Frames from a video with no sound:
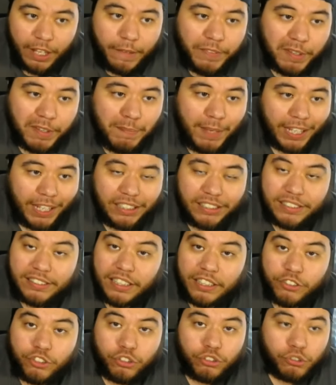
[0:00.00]
The man
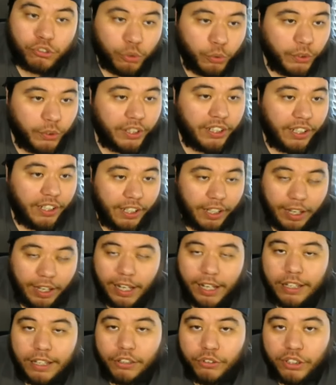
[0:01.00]
said, screw it,
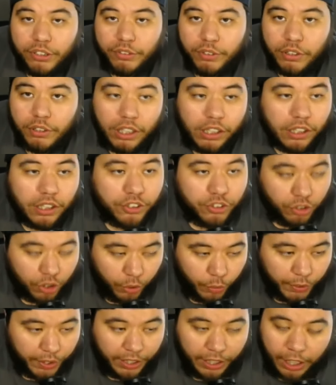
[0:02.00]
I don't even want to
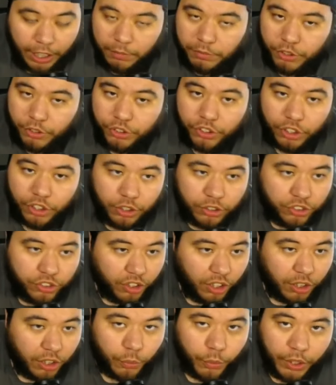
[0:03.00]
throw it. I'm just going to
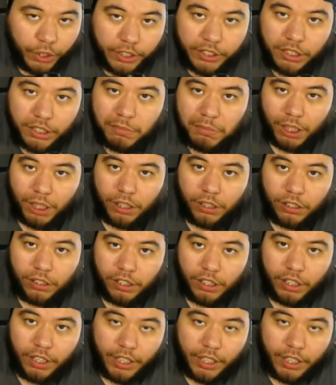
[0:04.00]
start running the ball.